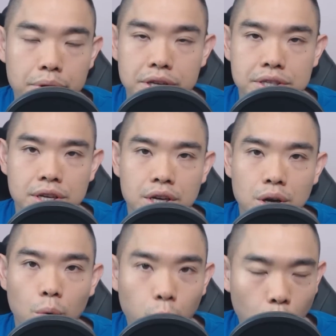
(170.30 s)
is
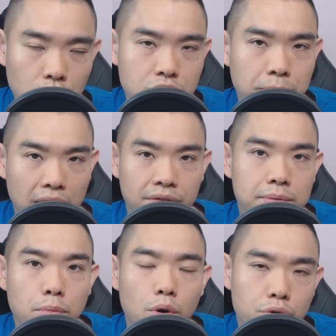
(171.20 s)
watched by
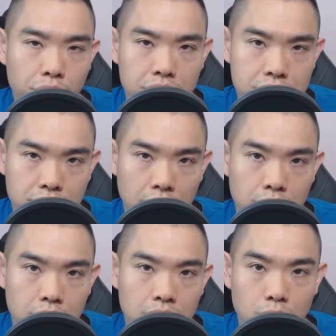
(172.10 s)
even more traders around
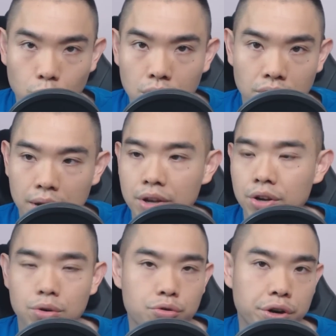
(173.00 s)
the world, right?
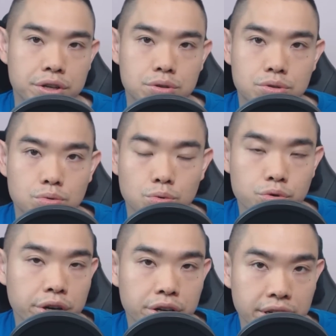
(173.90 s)
Traders who
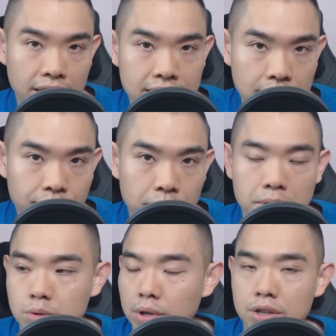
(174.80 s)
trade a daily time frame
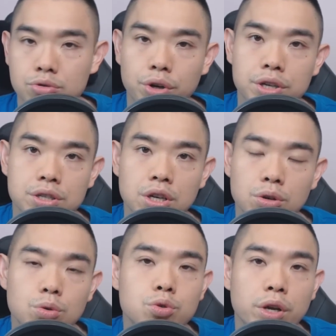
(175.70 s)
as well as traders
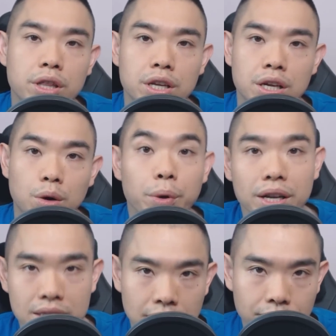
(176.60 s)
who trade the
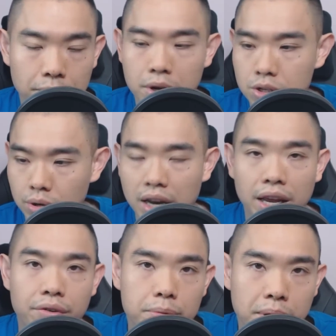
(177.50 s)
weekly time frame. So that
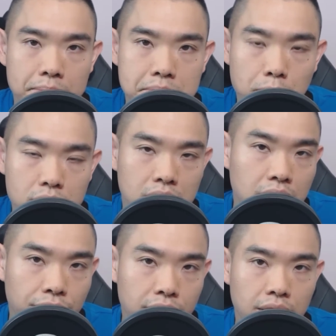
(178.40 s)
area becomes more
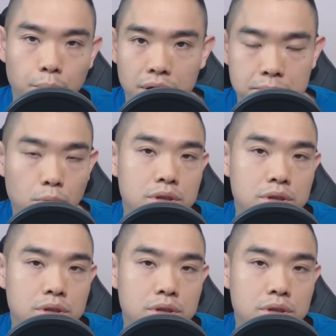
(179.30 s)
significant, and when it's more